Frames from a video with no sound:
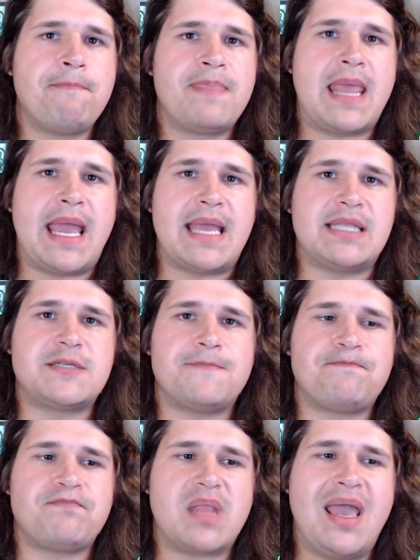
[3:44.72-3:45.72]
And
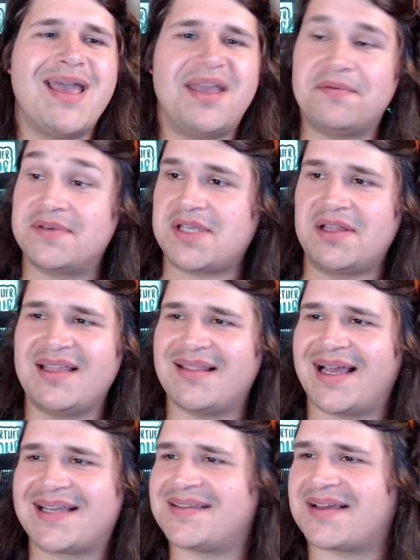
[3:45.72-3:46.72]
it was only
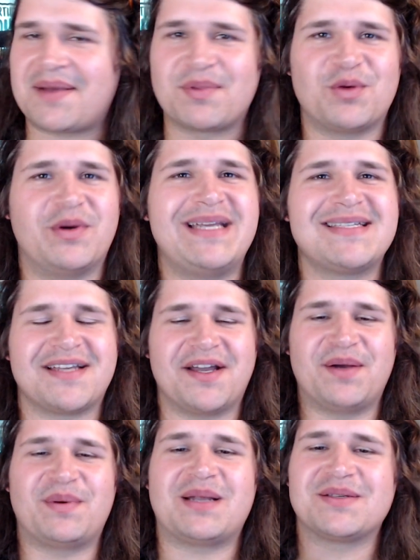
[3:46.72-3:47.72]
like a couple of weeks ago
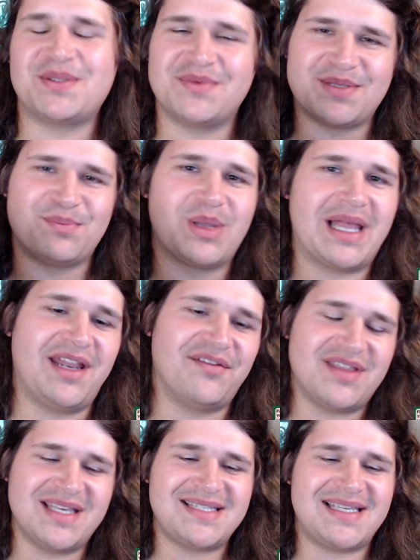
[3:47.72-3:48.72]
when I was doing some planning for
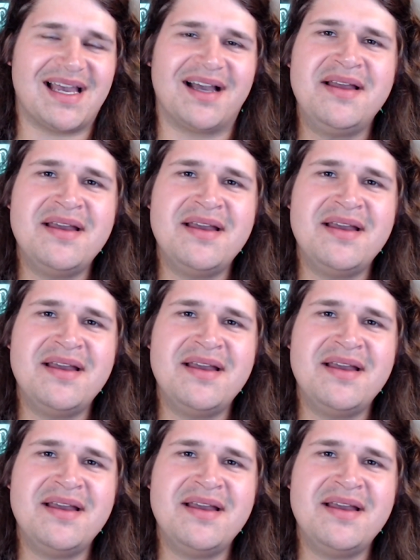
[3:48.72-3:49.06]
this year,